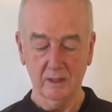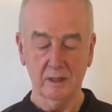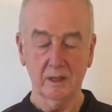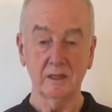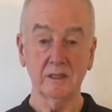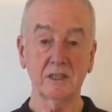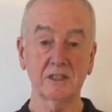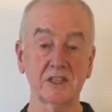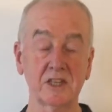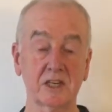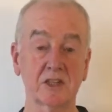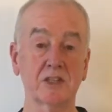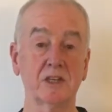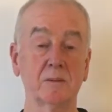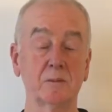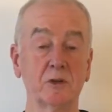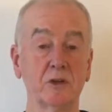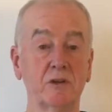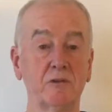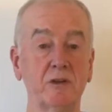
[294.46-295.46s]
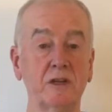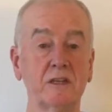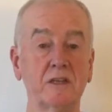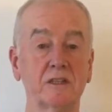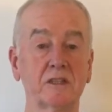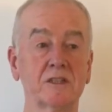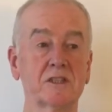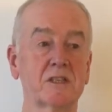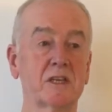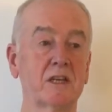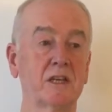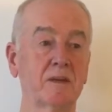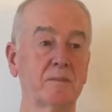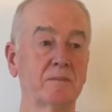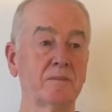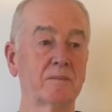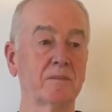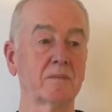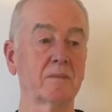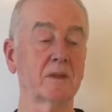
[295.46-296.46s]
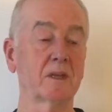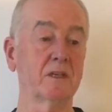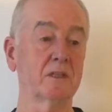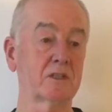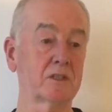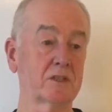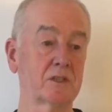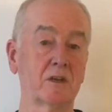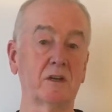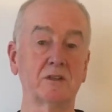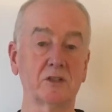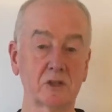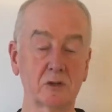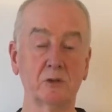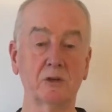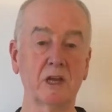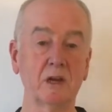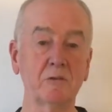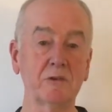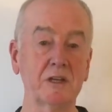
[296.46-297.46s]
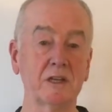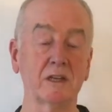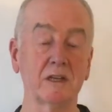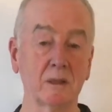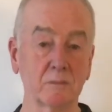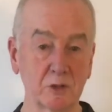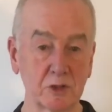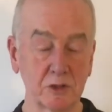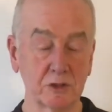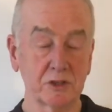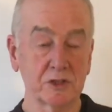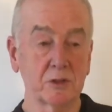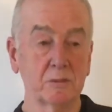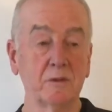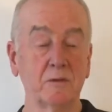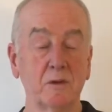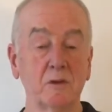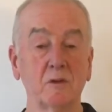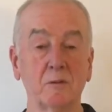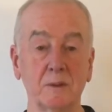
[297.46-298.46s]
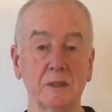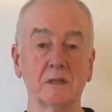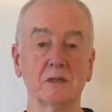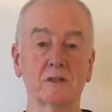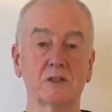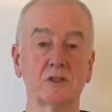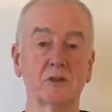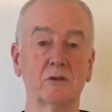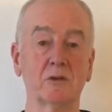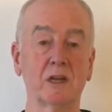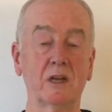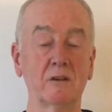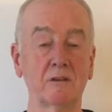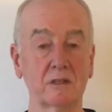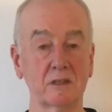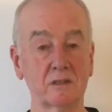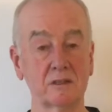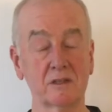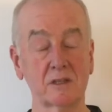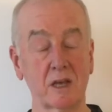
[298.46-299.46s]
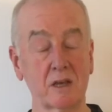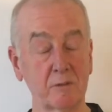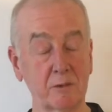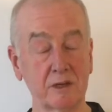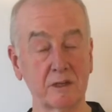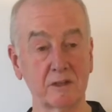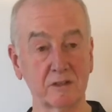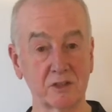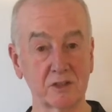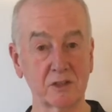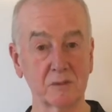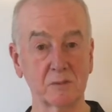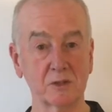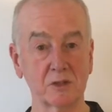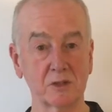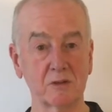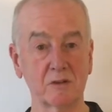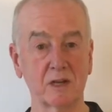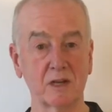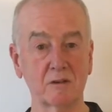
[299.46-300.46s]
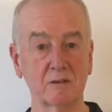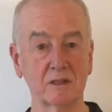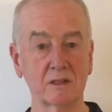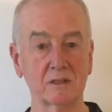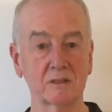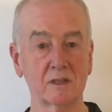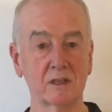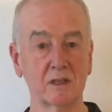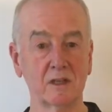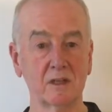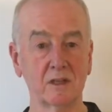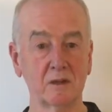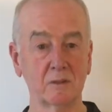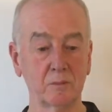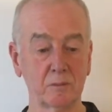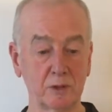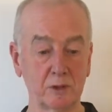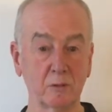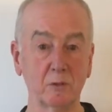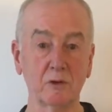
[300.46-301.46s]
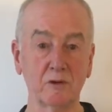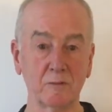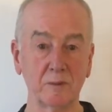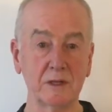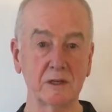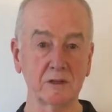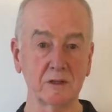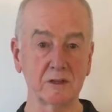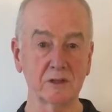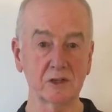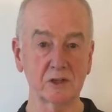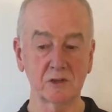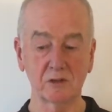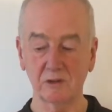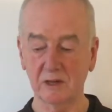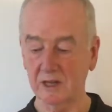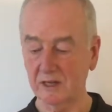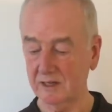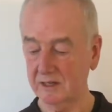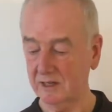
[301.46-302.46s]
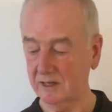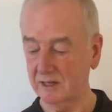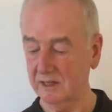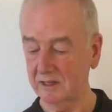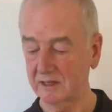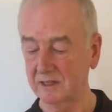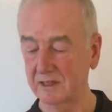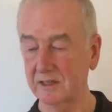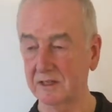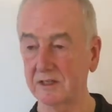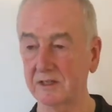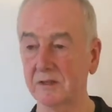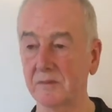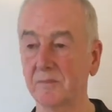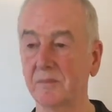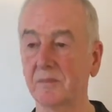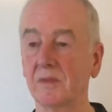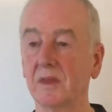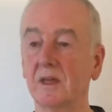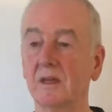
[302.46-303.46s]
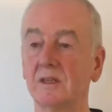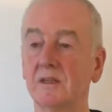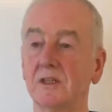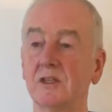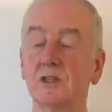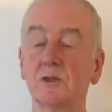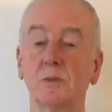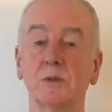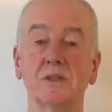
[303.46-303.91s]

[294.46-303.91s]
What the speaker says: In this section I'm going to read, it's on school outing, and I'm sure some of you have been on school outings. I went on some school outings. but you wouldn't have been on a school outing like this. This